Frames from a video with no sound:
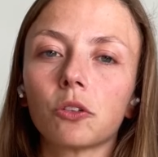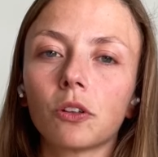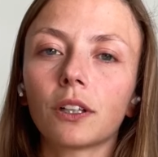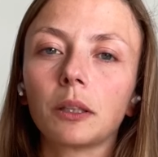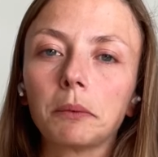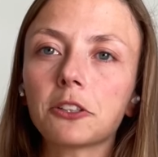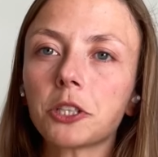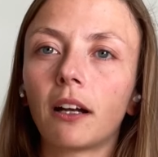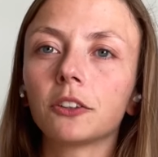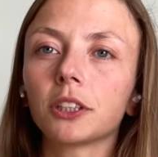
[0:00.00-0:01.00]
it's also going to be
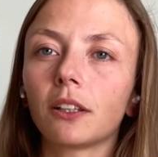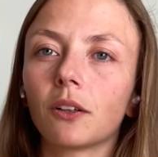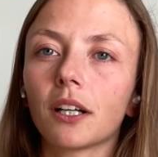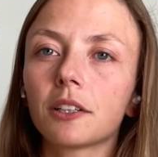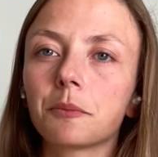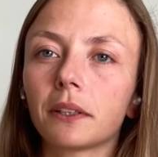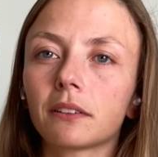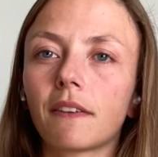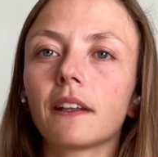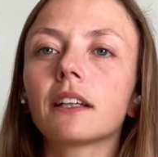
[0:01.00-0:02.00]
a challenging course
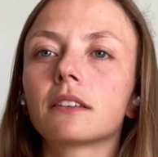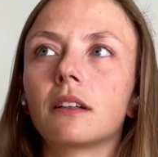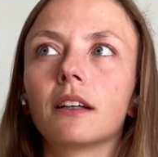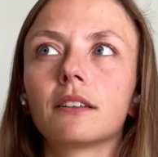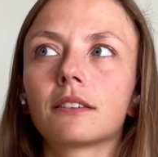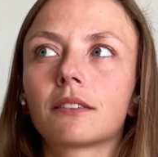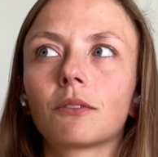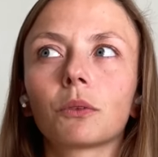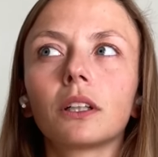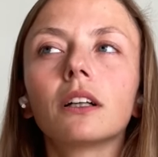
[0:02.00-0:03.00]
because I think it
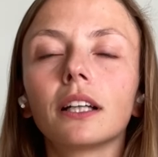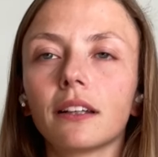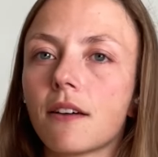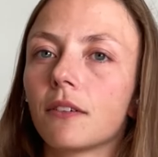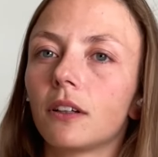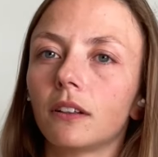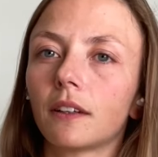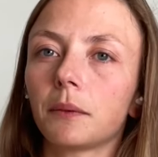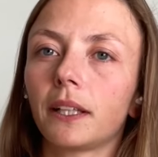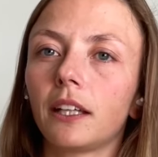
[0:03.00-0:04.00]
does really
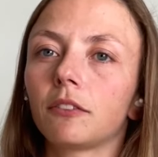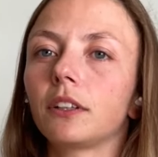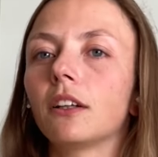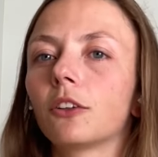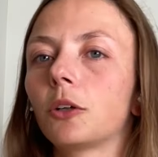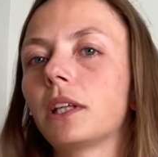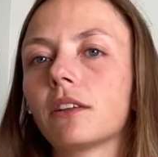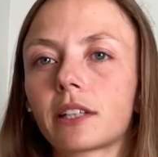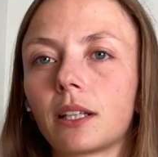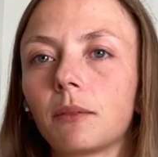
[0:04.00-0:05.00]
level the playing field.
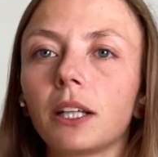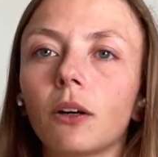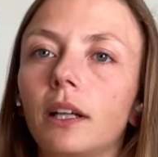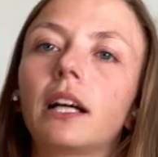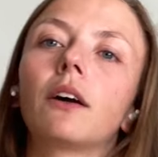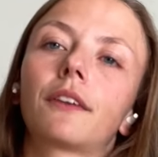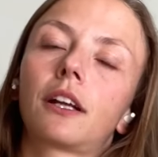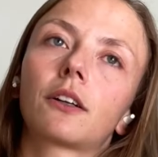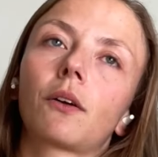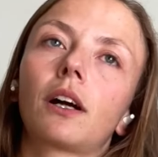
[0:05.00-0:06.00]
Nobody's going to be going
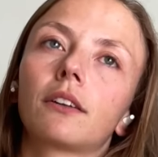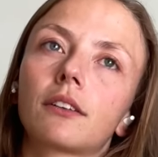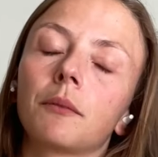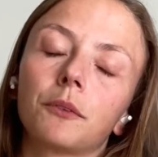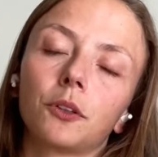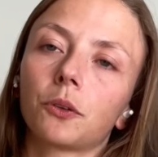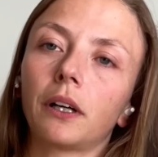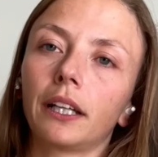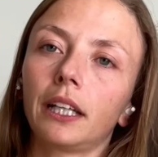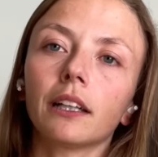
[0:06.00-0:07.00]
out there to run sub
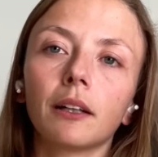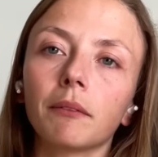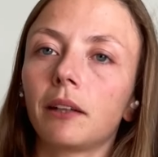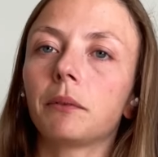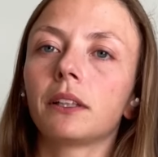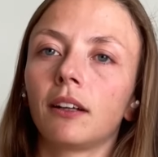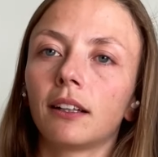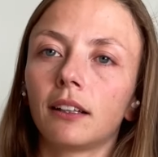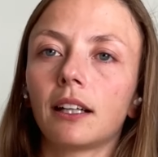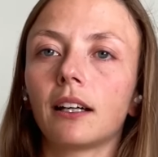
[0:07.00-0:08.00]
220, in my
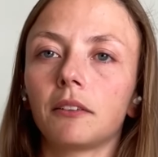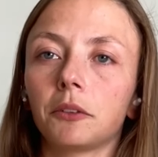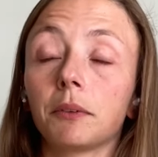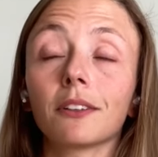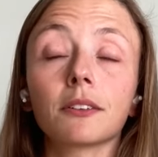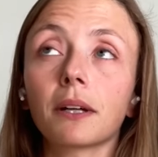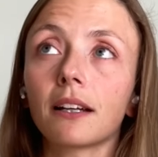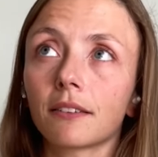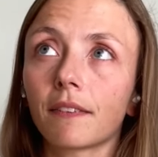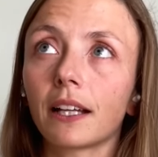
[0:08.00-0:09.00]
opinion. I would be
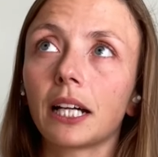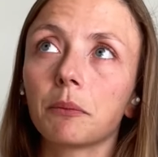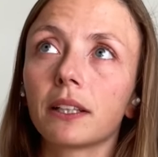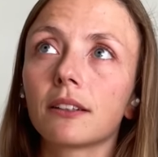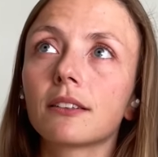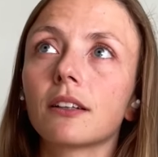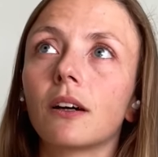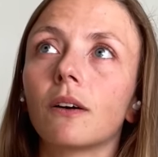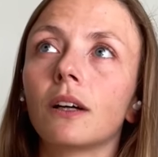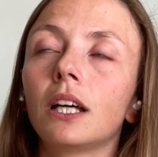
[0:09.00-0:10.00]
surprised if that happens.
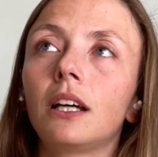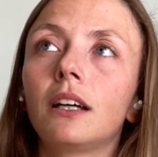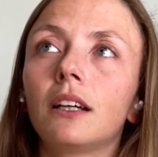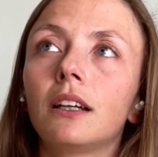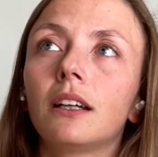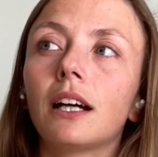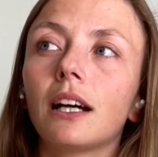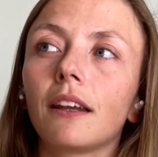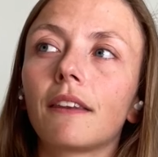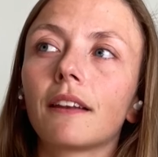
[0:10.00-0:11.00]
So
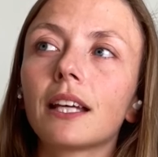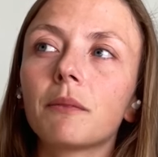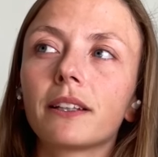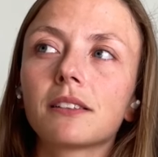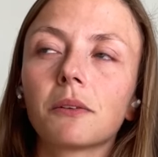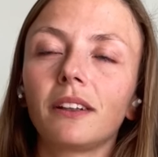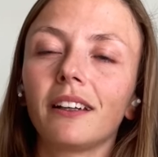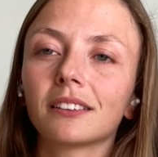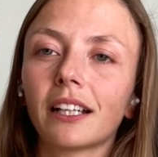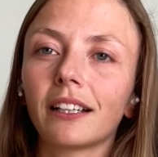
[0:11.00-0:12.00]
I think that makes it
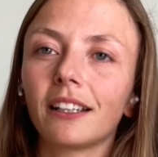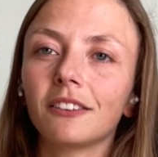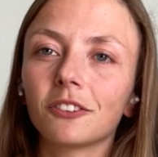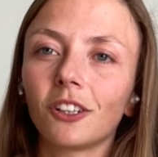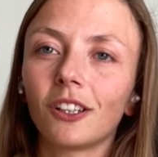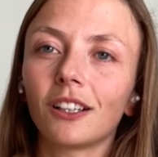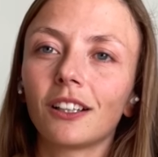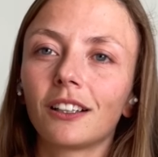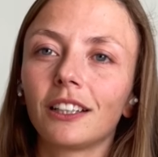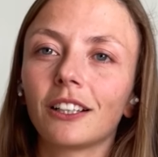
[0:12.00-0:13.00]
really exciting
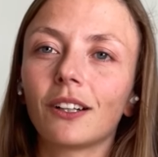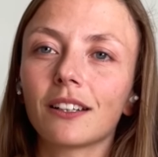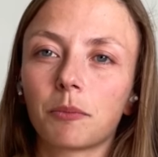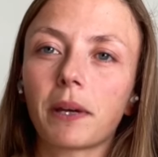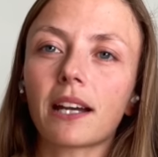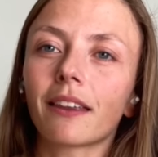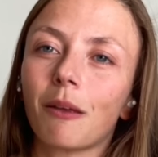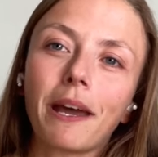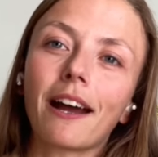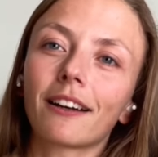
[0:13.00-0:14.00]
for you know us back
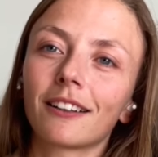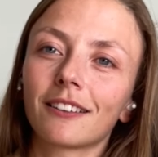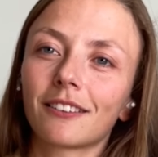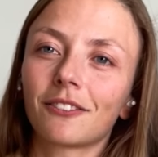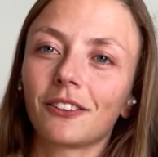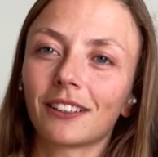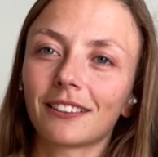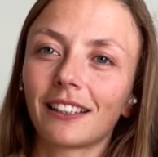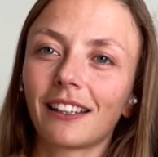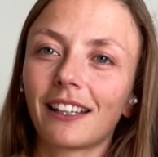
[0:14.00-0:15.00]
at the Packers, if you
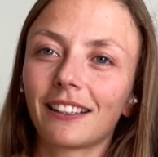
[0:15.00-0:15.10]
want to say